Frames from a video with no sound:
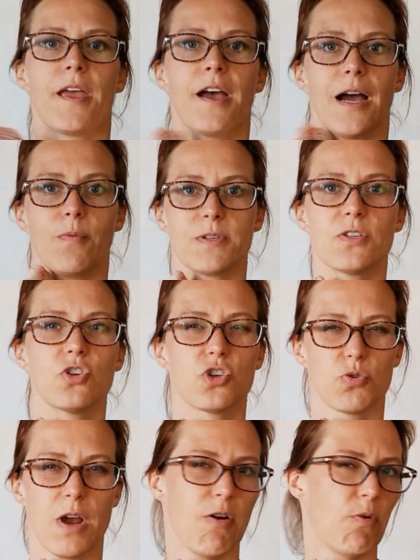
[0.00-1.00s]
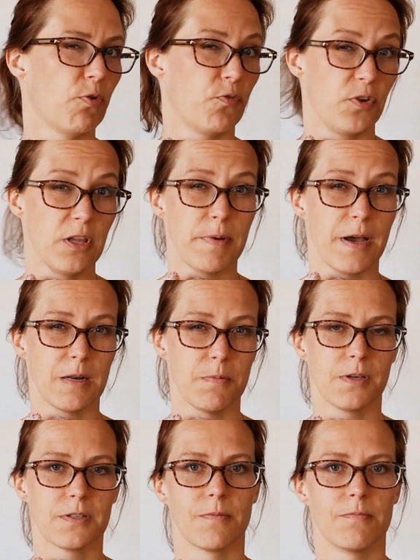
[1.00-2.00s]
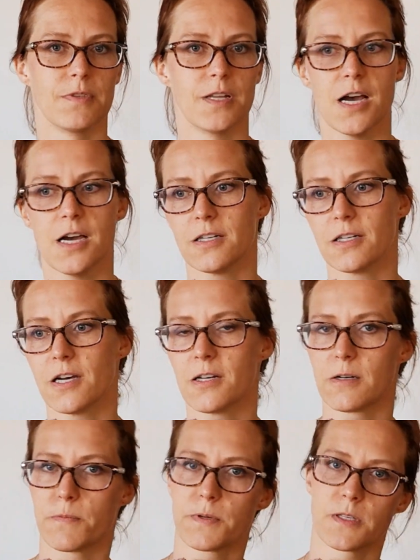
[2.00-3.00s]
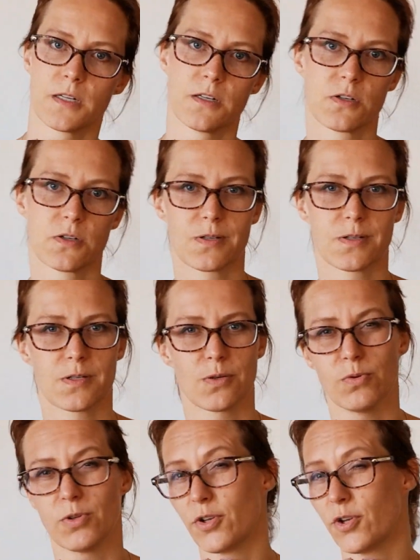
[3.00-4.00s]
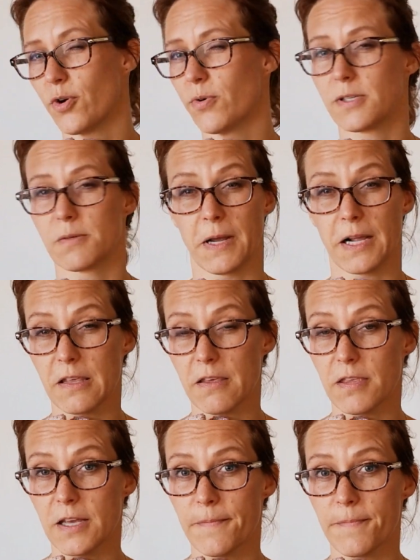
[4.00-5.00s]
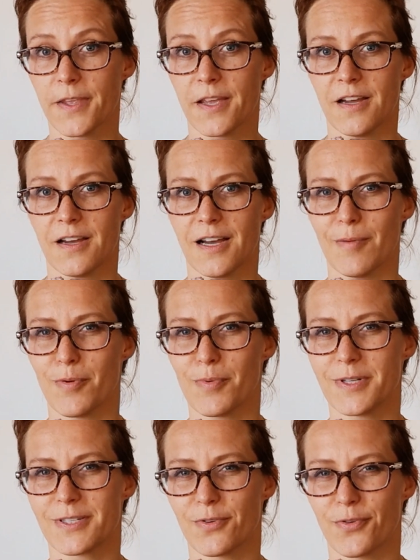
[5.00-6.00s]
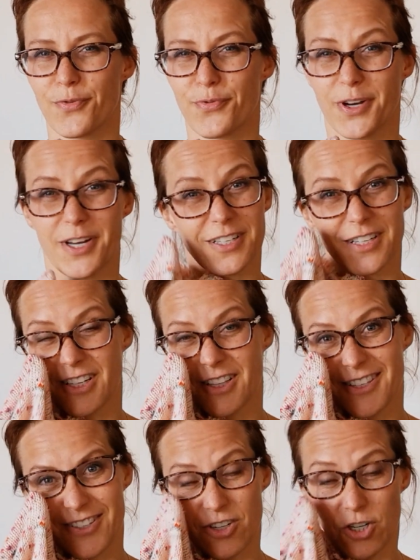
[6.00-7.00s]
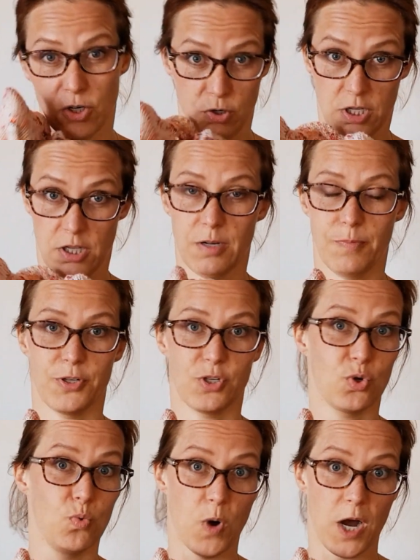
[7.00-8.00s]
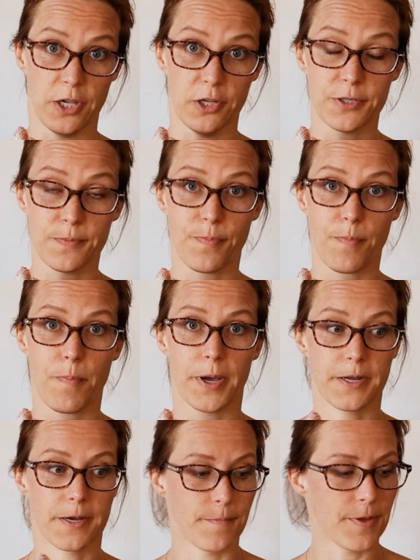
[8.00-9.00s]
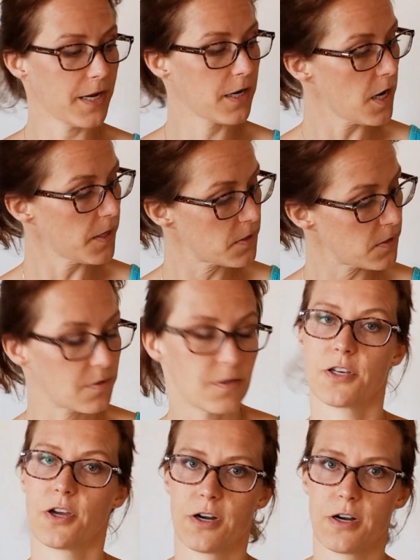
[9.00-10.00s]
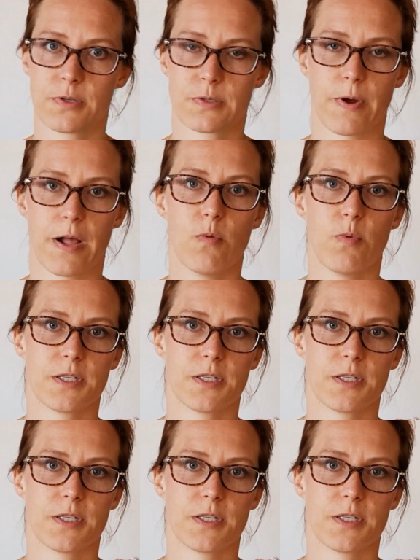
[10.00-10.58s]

I wasn't sure how I would feel about it, because I'm not 100% sold on the whole speckly thing. I'm always afraid that it's going to look a little bit too wild. But I got the yarn as well.